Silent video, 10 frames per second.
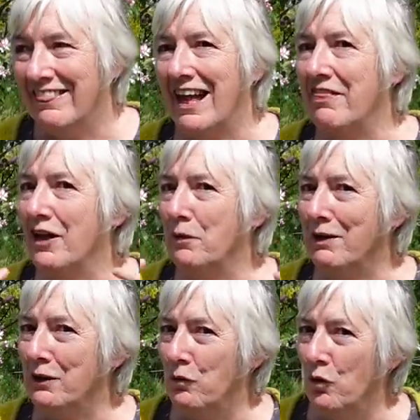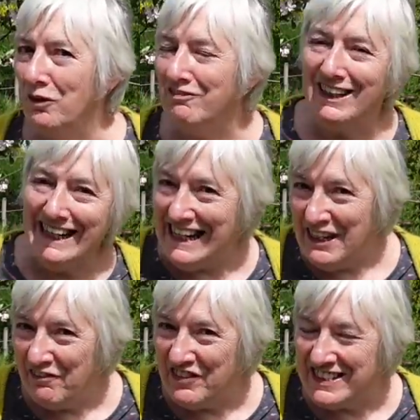then there'll be a wall of
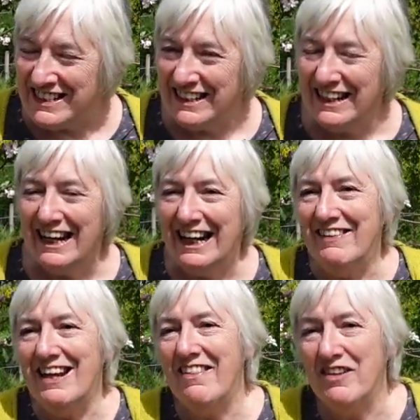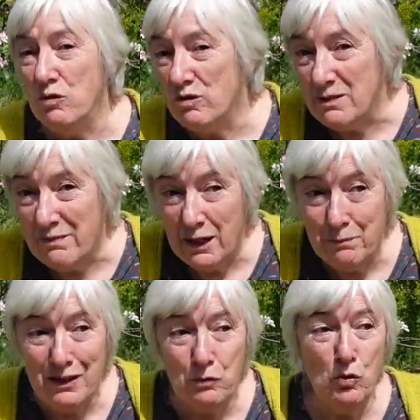leaves, and then in the autumn, there'll
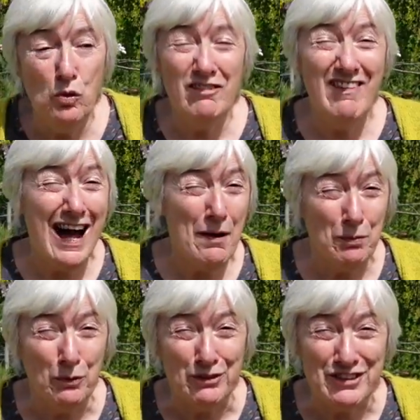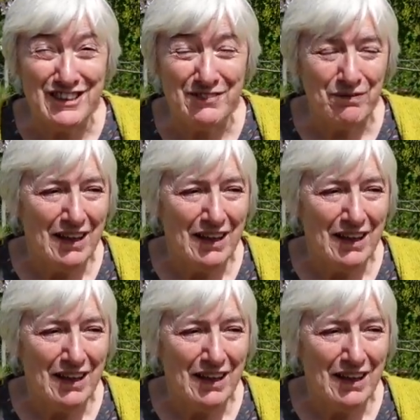be a wall of apples.